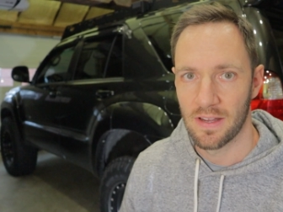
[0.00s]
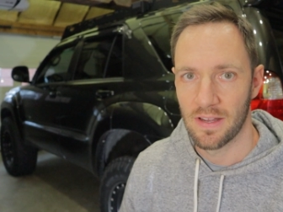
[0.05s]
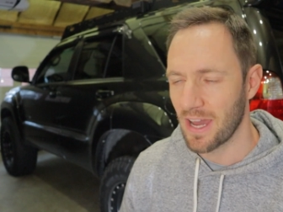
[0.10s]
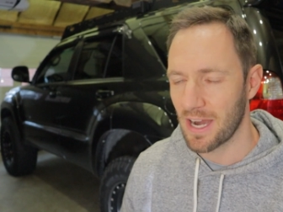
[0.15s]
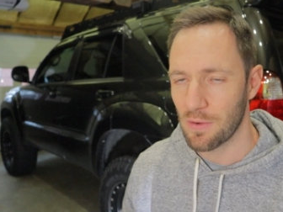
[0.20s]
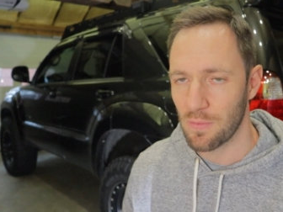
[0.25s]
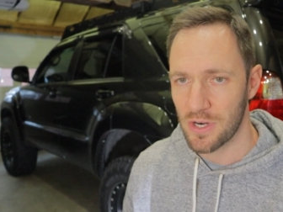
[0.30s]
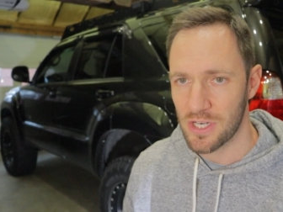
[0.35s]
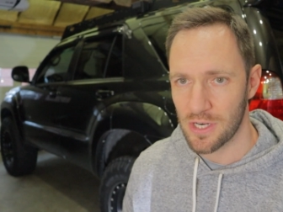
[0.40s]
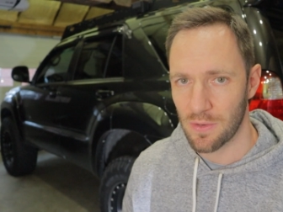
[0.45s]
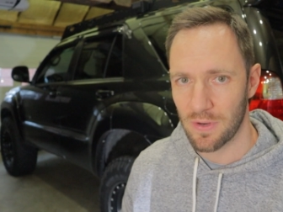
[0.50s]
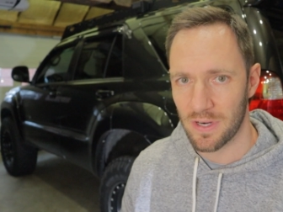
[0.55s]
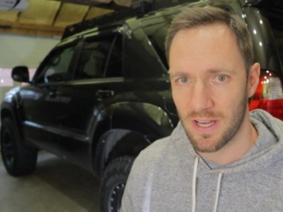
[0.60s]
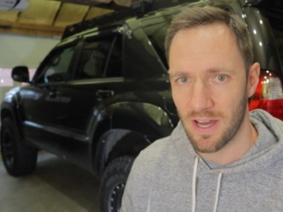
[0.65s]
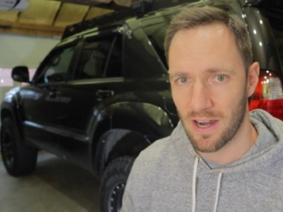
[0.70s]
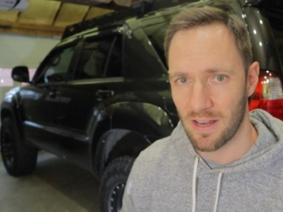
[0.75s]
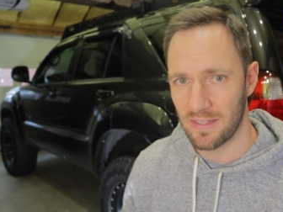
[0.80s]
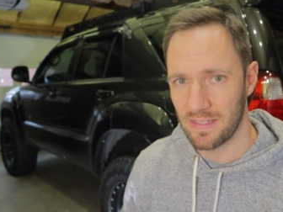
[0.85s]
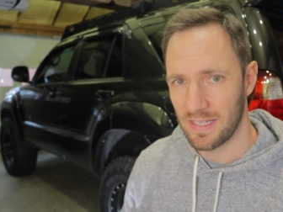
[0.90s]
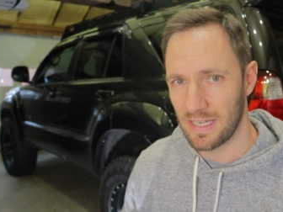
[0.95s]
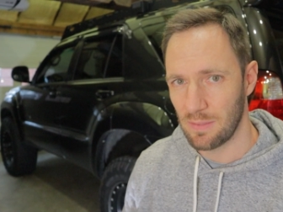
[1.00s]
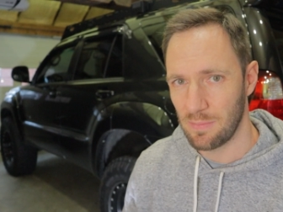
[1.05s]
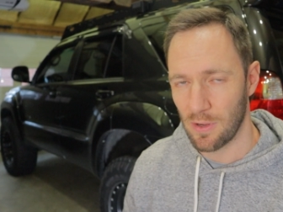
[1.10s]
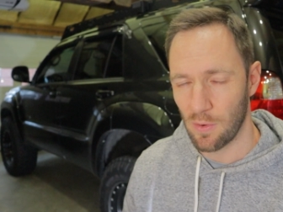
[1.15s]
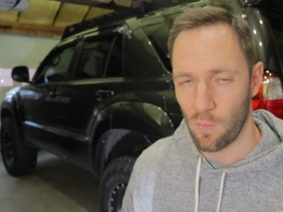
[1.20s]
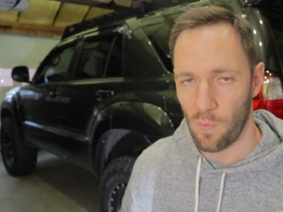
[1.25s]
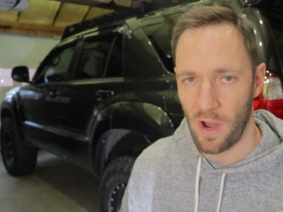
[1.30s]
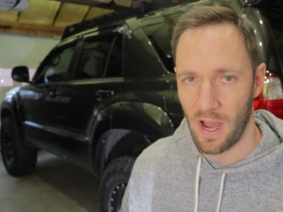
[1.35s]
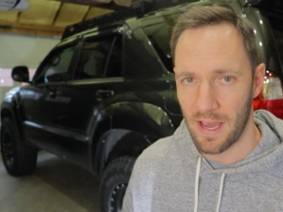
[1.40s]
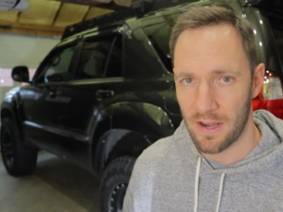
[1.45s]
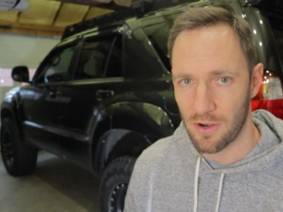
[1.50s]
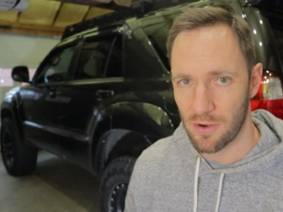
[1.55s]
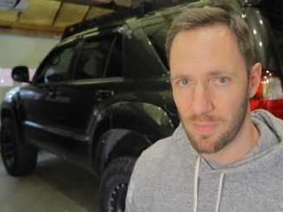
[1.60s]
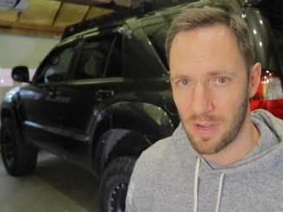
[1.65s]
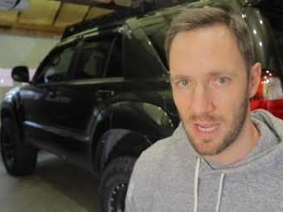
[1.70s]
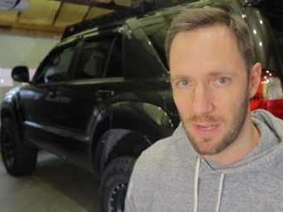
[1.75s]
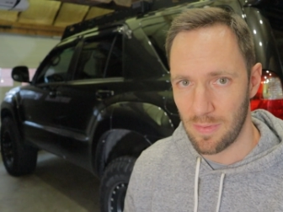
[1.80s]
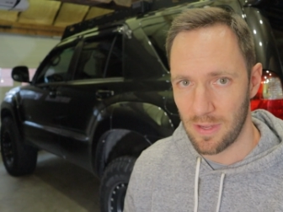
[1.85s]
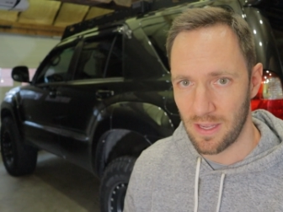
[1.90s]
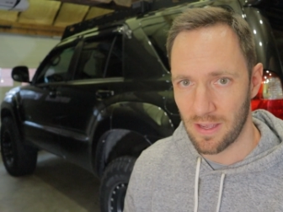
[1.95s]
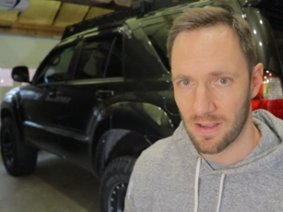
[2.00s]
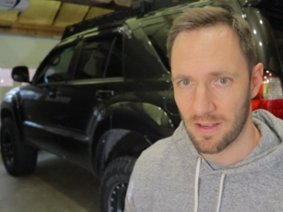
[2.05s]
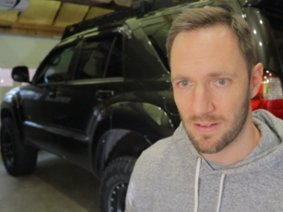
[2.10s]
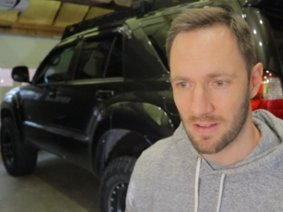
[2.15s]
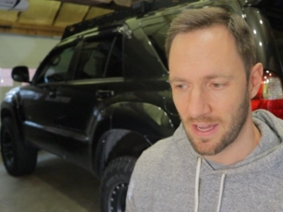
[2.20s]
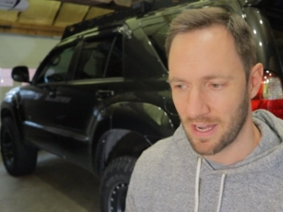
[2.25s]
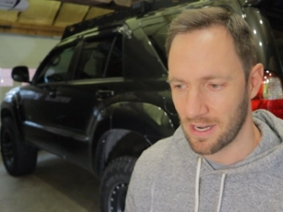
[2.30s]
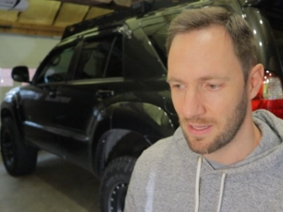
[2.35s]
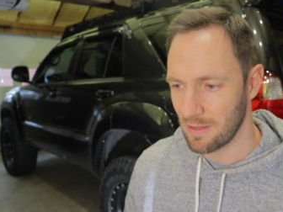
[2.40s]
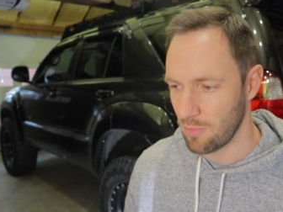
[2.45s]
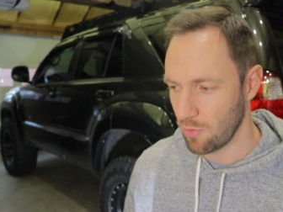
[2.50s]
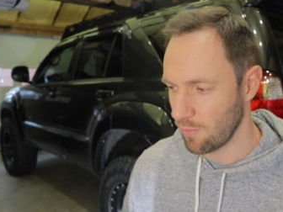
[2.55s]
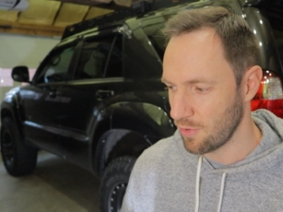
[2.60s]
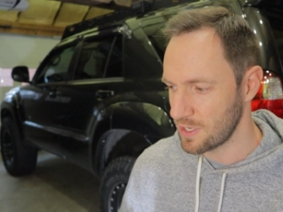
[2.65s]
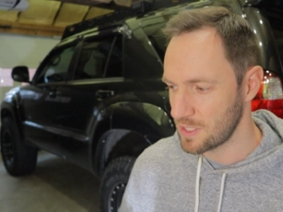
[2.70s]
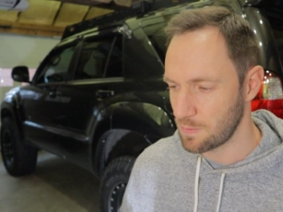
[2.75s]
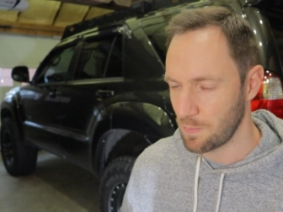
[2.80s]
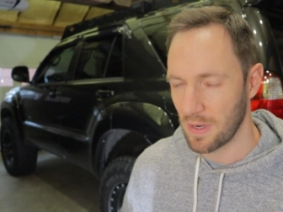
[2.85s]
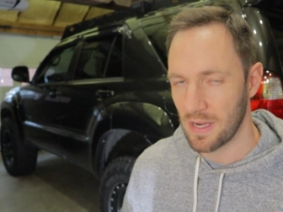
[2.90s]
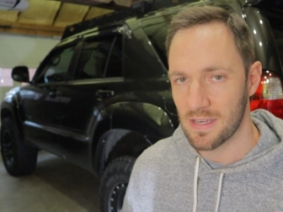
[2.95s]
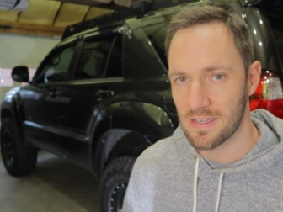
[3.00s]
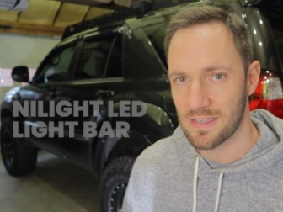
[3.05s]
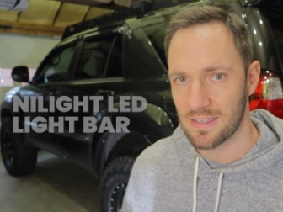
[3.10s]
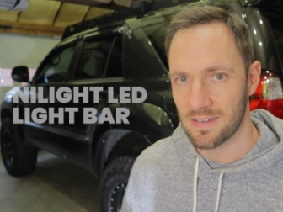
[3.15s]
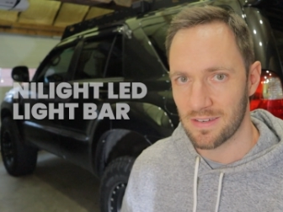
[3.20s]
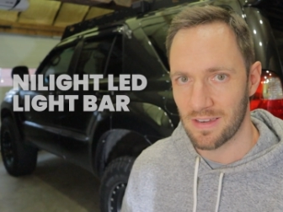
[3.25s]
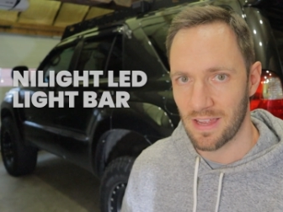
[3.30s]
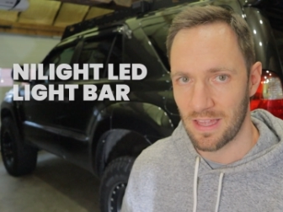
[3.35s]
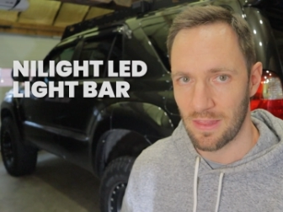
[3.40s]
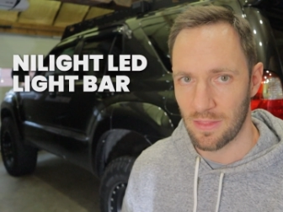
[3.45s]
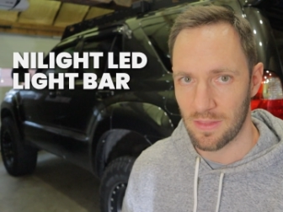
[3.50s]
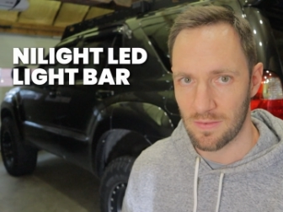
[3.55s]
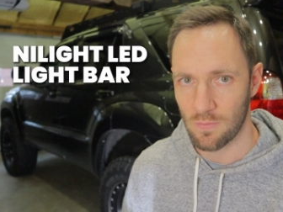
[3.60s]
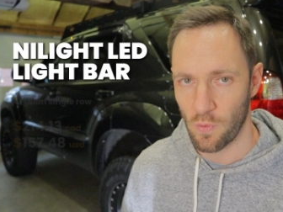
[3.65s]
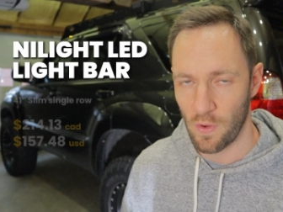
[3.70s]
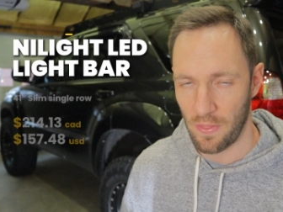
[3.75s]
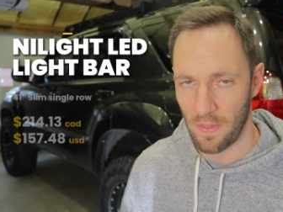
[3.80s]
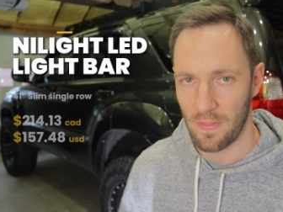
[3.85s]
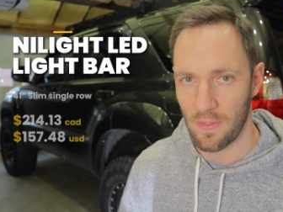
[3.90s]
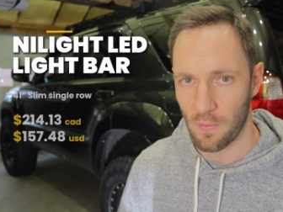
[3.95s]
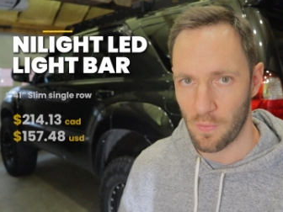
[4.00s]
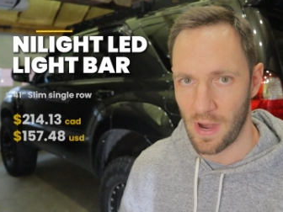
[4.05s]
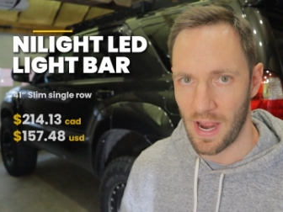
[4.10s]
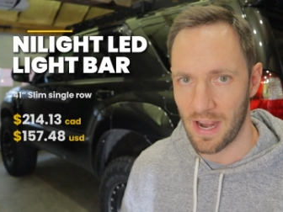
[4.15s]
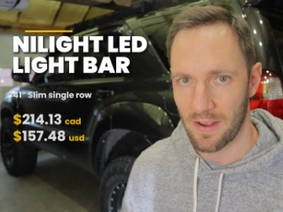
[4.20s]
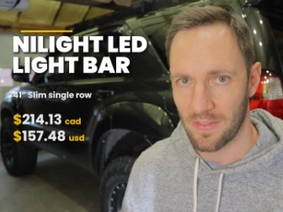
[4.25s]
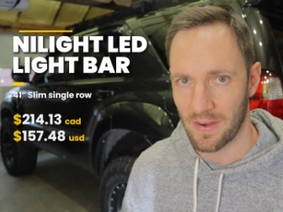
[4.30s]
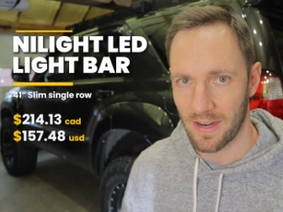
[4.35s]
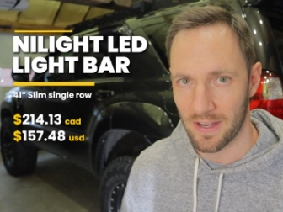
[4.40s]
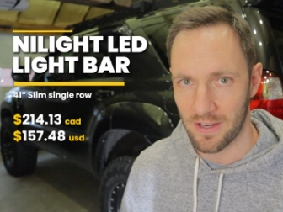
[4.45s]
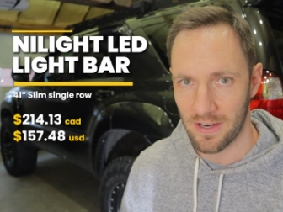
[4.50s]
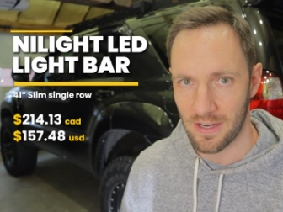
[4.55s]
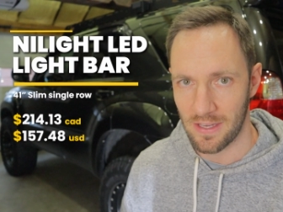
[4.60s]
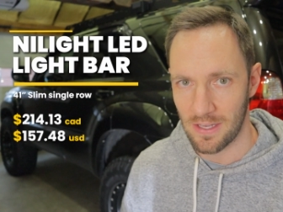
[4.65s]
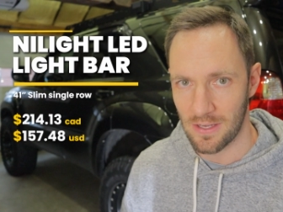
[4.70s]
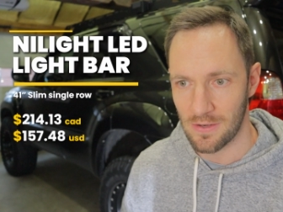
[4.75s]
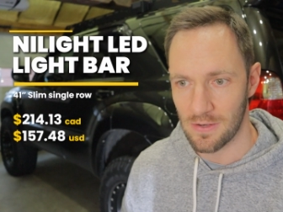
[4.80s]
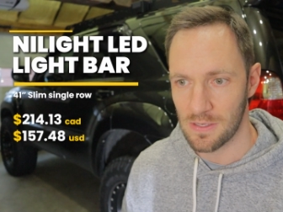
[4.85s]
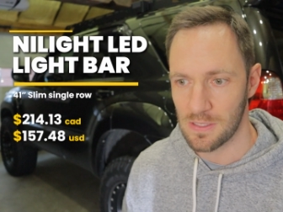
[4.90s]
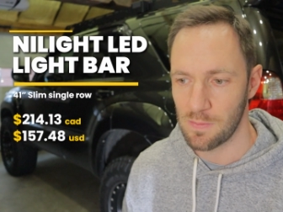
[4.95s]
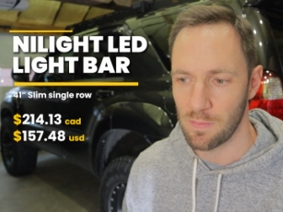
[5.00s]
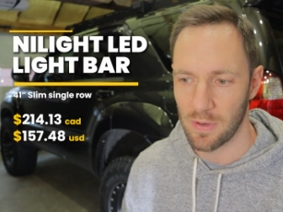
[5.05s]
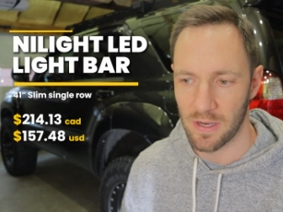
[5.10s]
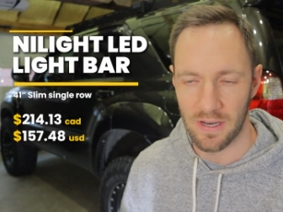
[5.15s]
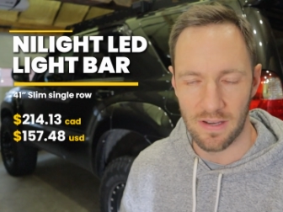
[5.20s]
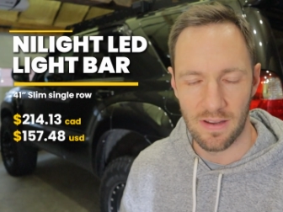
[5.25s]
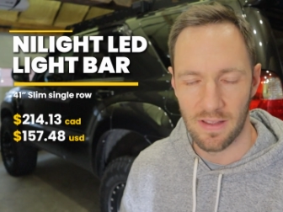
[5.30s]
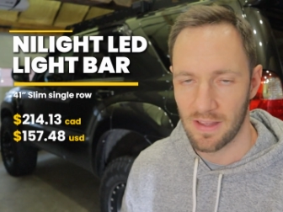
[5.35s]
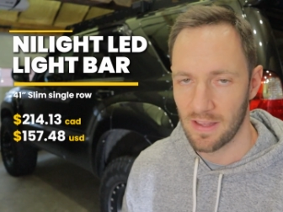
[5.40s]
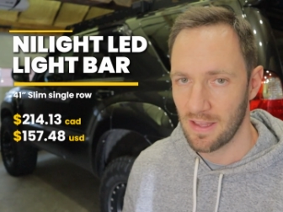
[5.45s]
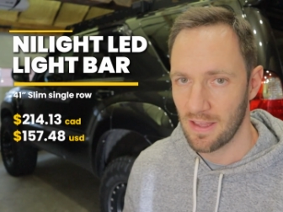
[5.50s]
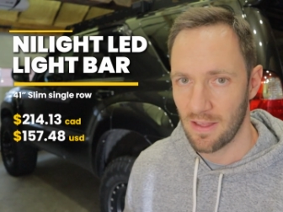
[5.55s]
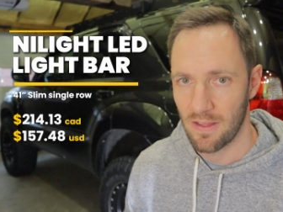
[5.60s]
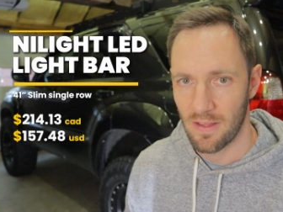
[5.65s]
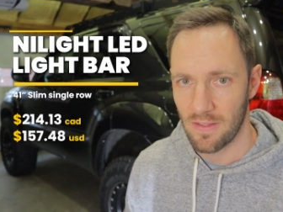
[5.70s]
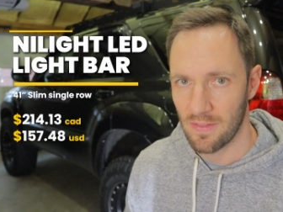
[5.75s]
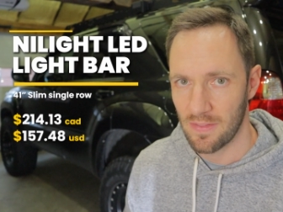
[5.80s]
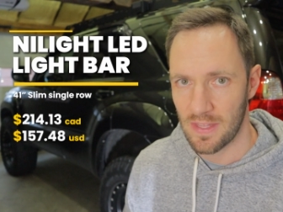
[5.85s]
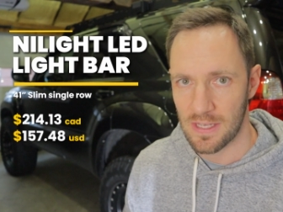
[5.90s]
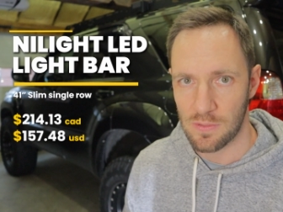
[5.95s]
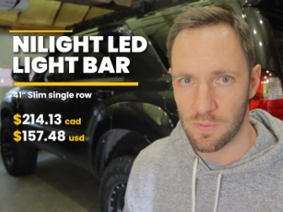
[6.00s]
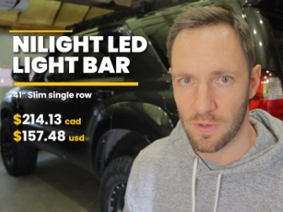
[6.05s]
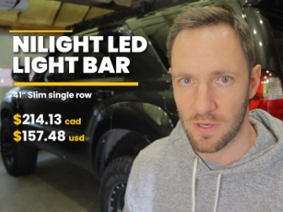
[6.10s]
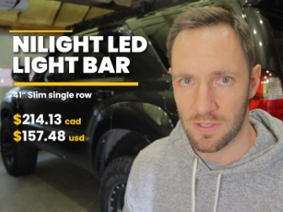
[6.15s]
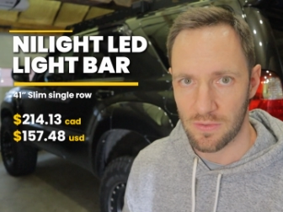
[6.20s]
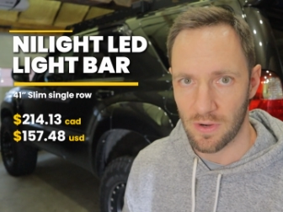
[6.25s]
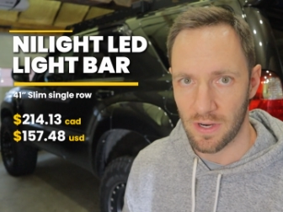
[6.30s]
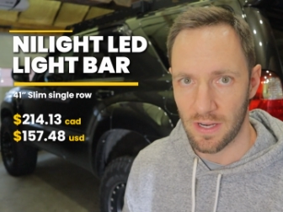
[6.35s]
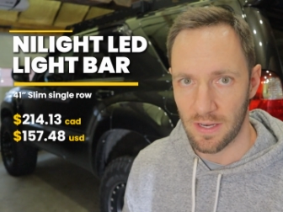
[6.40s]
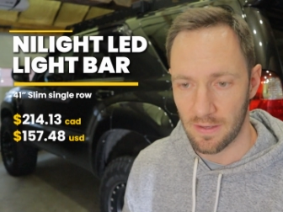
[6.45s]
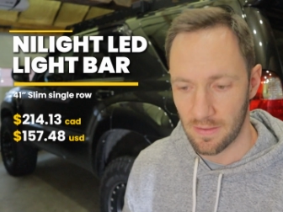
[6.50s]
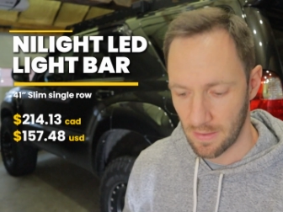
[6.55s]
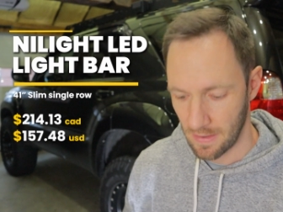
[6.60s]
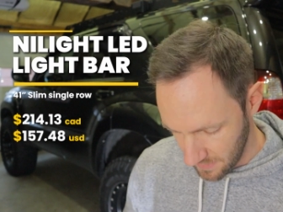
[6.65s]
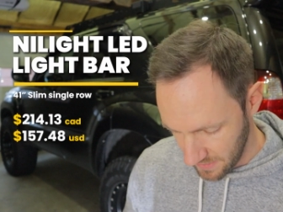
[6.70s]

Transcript: Kind of wish I would have got a little bit wider maybe. I got a little bit more space within the rack that I could have used, but this works great.